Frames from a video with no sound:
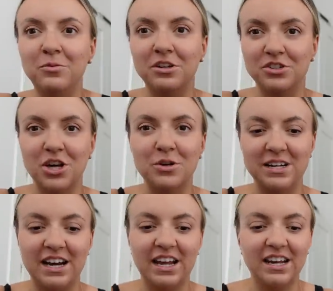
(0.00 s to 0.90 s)
want to show
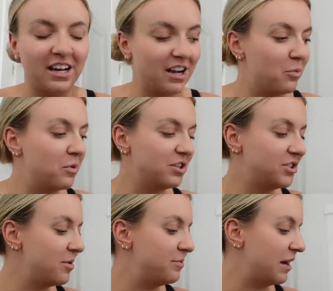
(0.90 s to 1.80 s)
Danny, like I want to
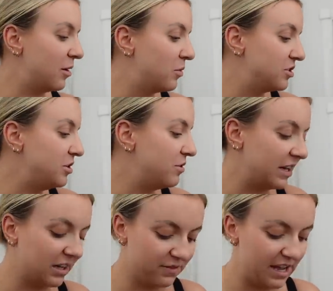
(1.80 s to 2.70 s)
show him be like, what do you
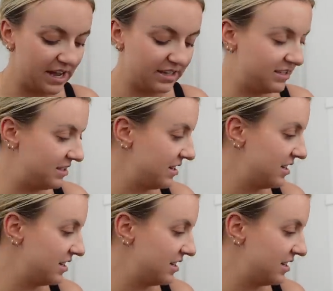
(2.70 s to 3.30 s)
think of this?